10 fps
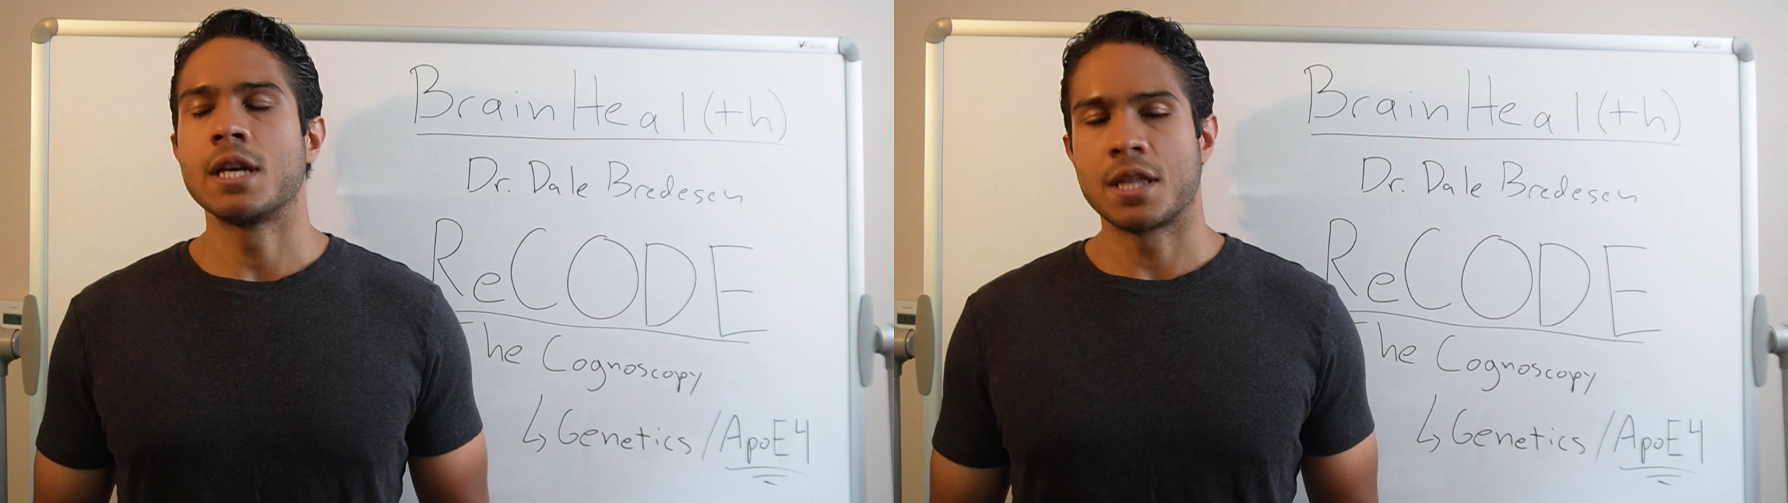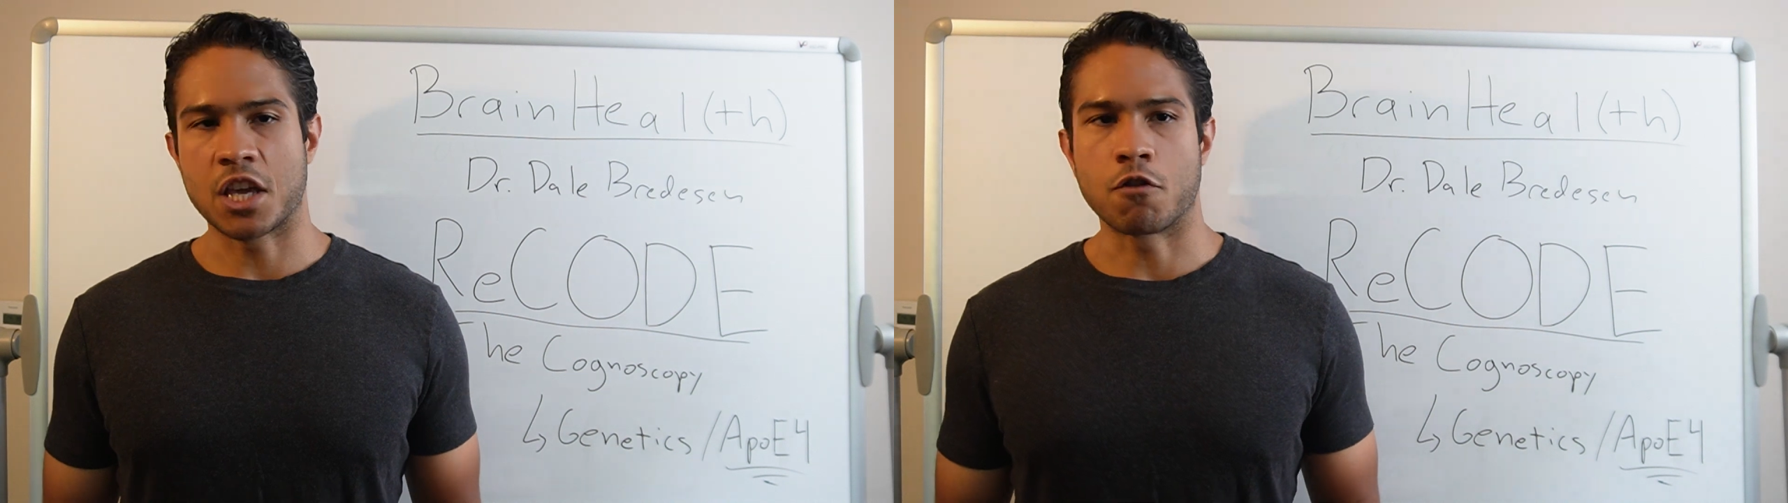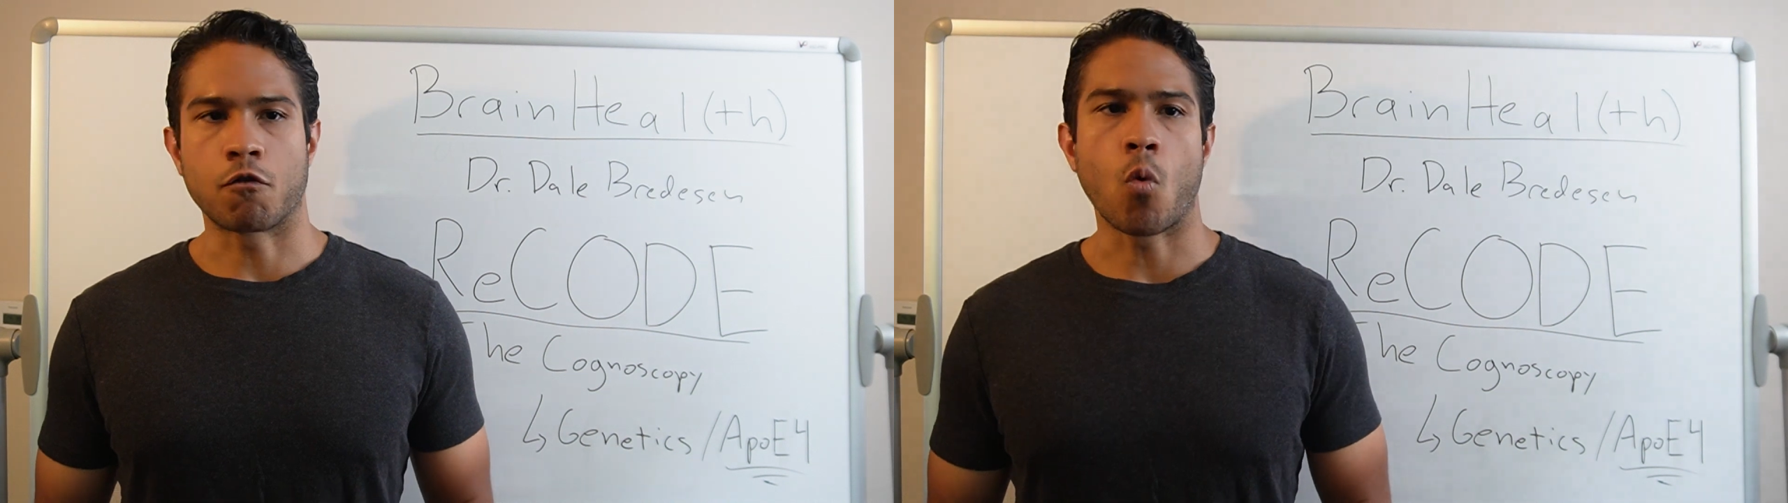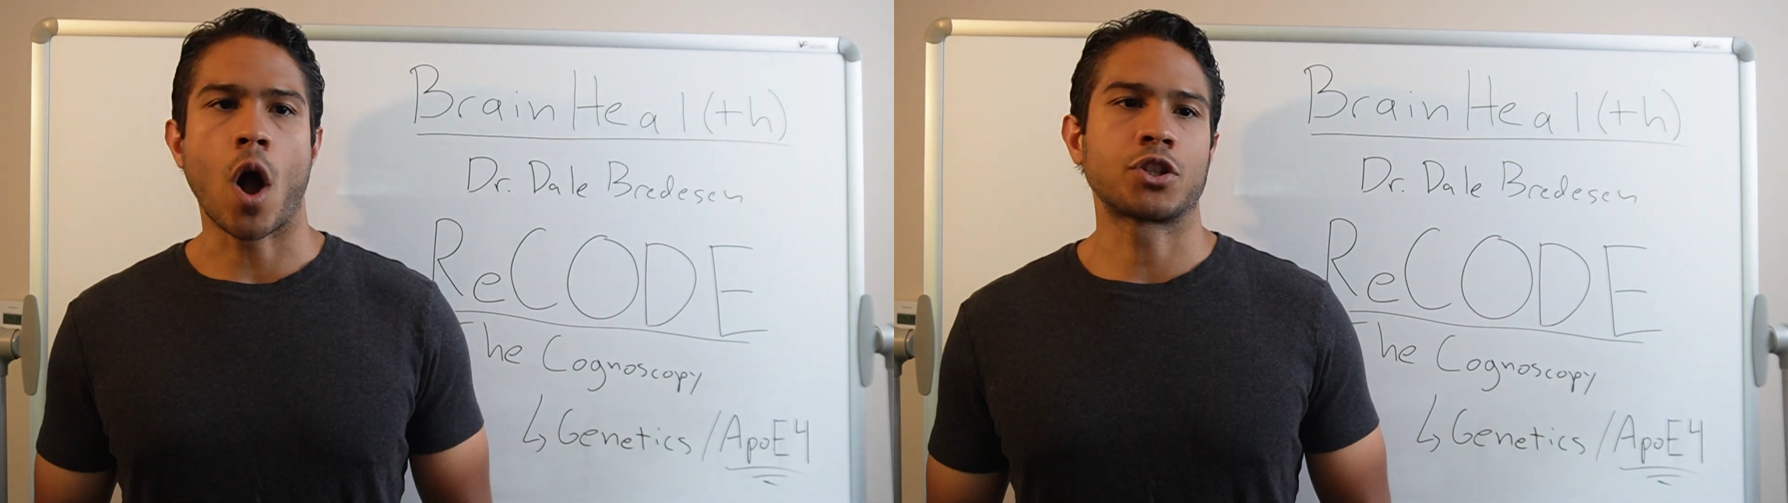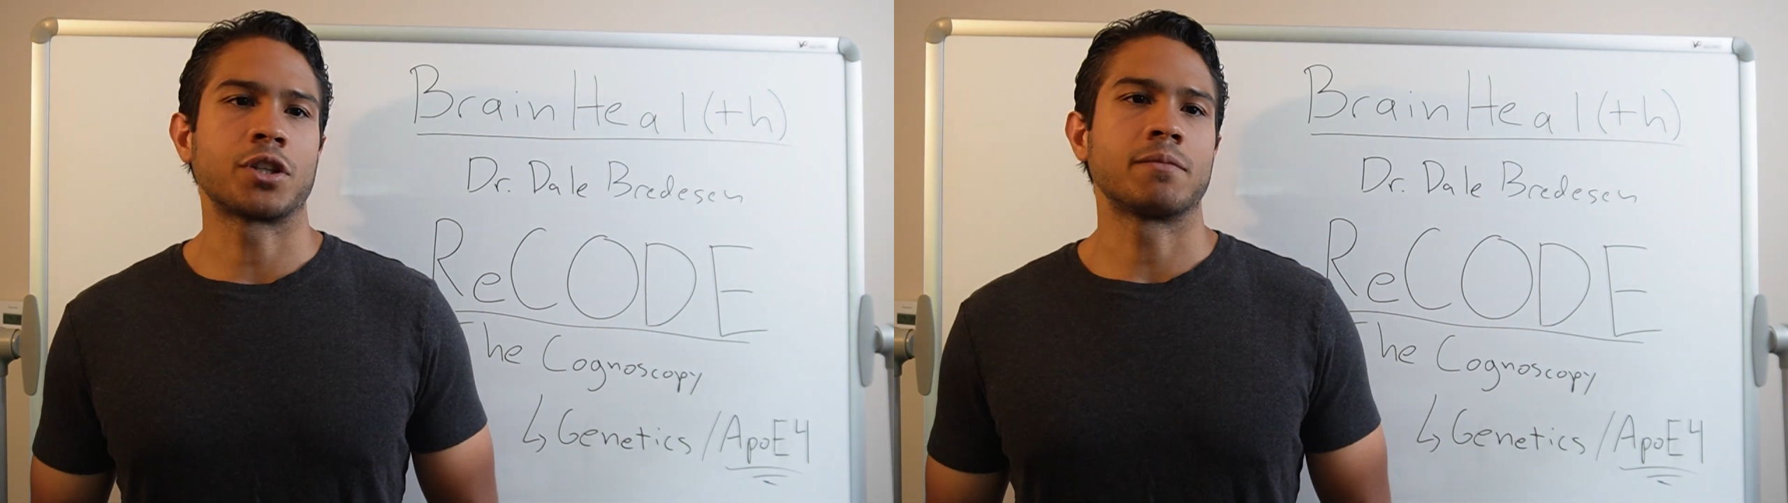Thank you for
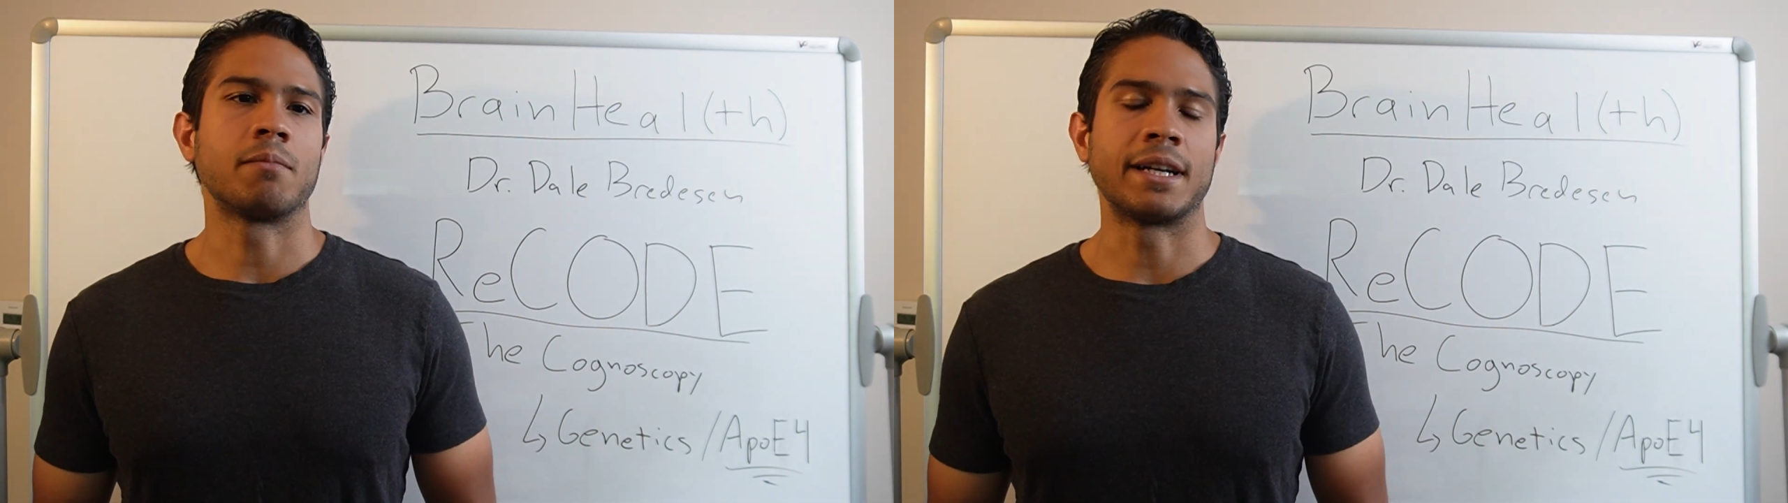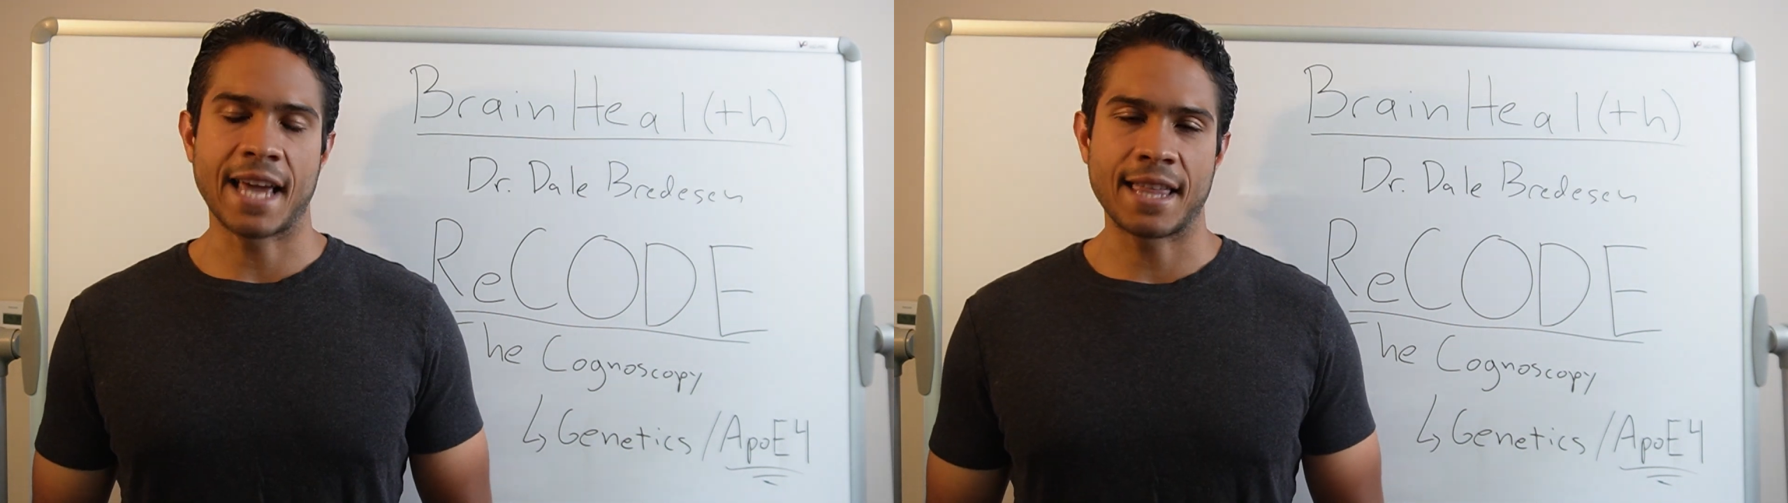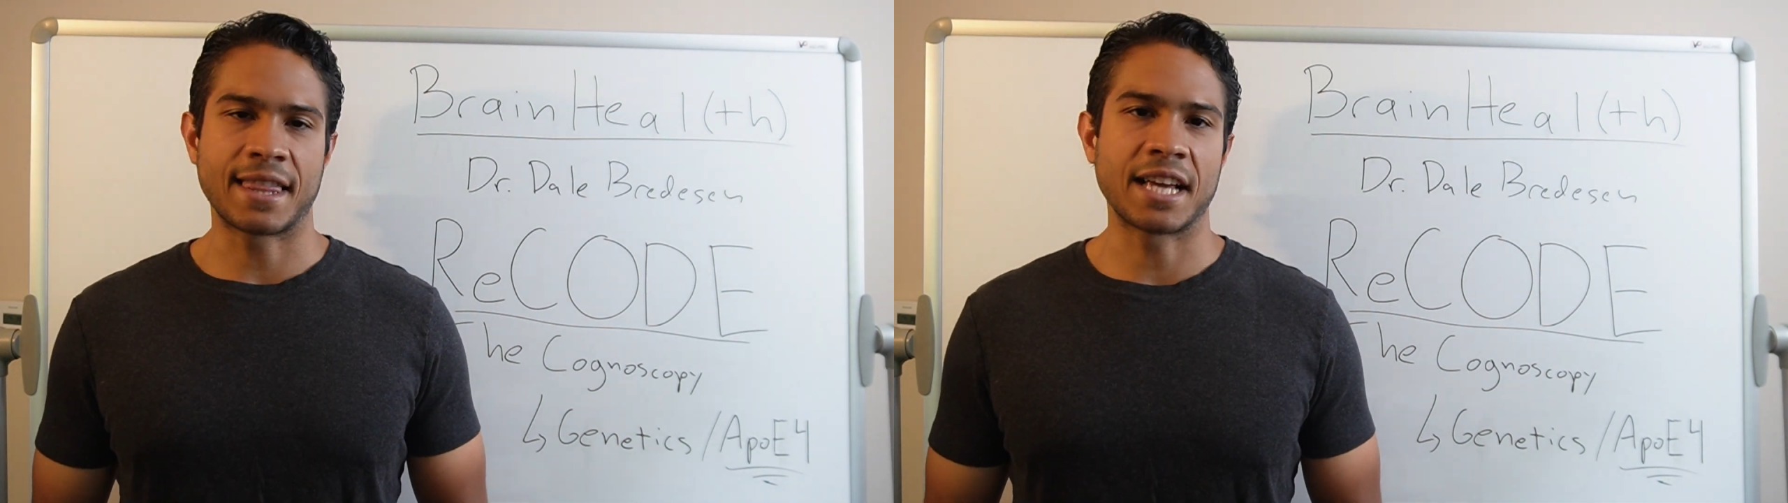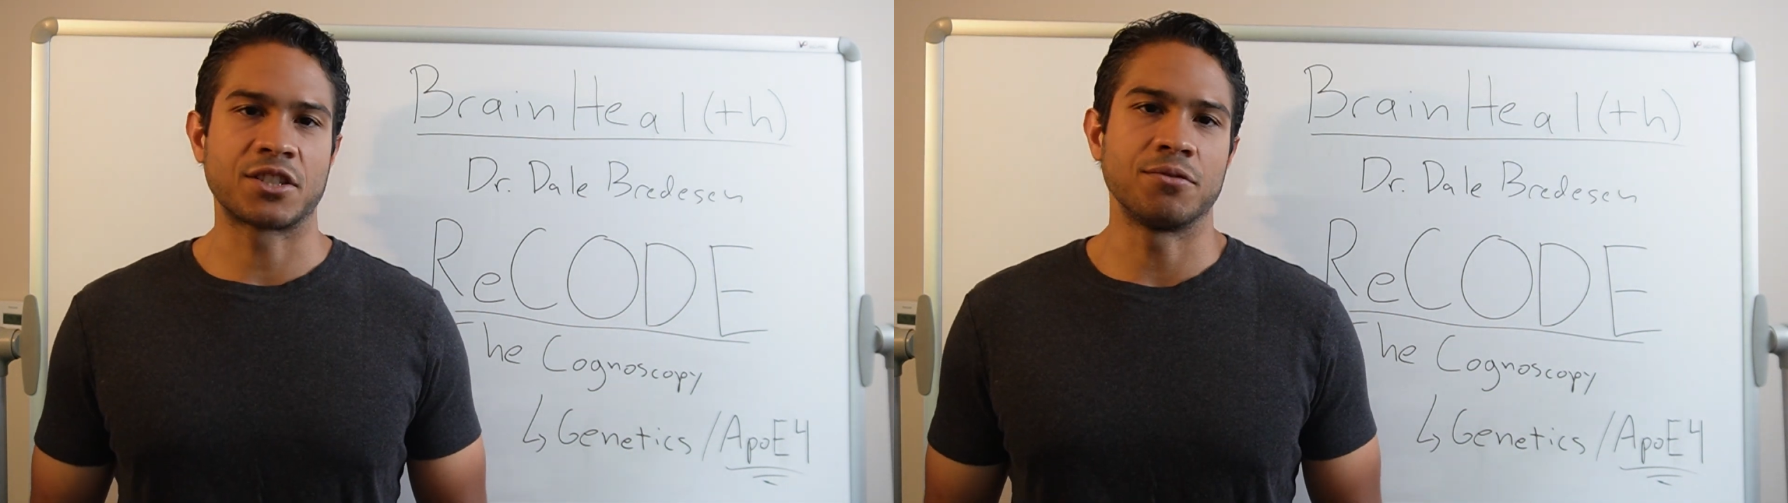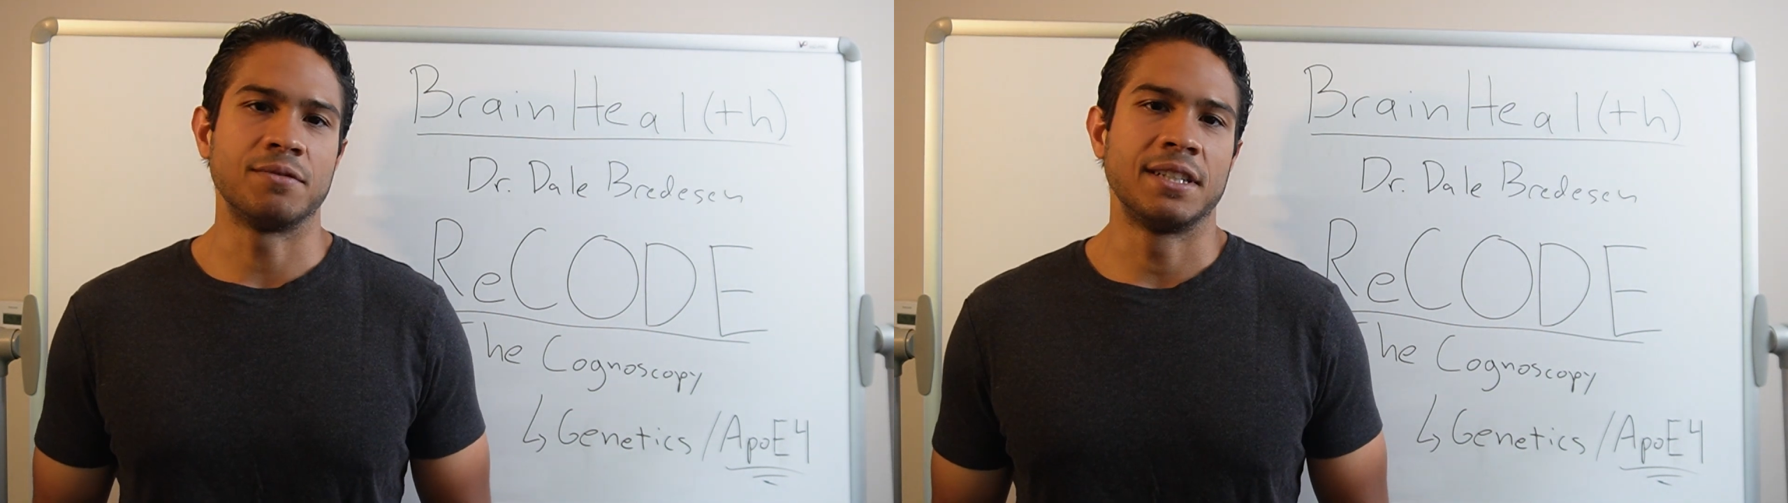watching. My dad
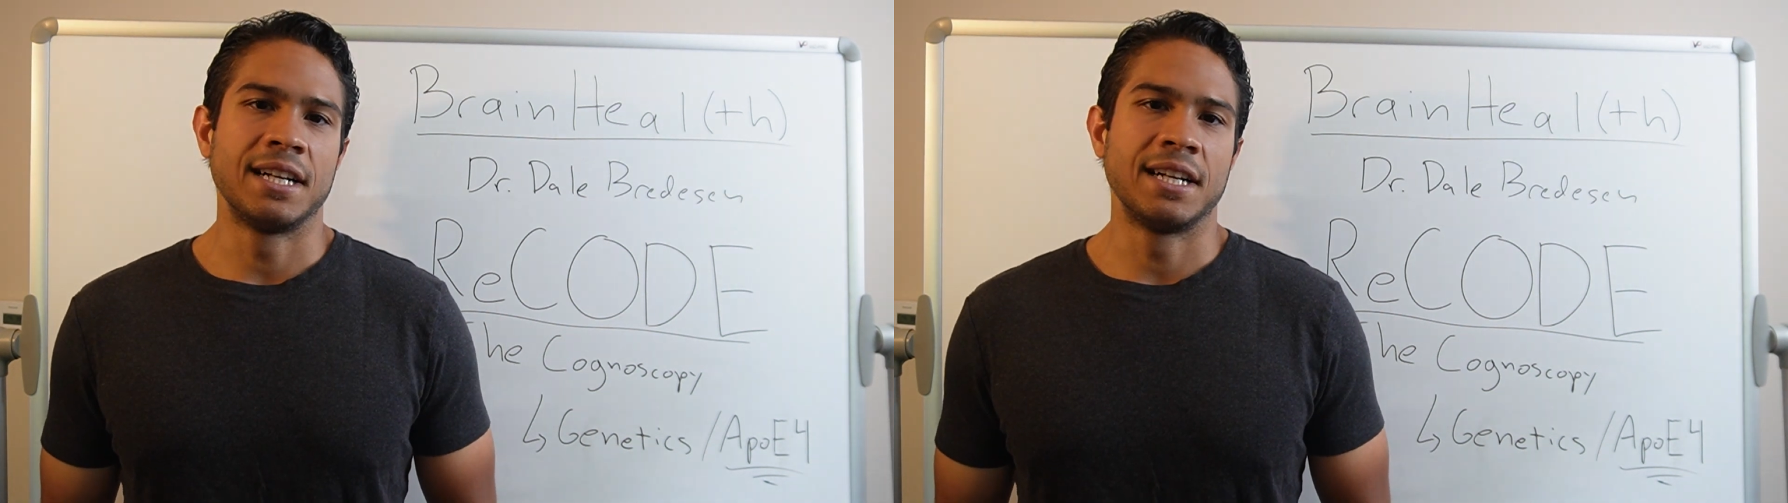thanks you.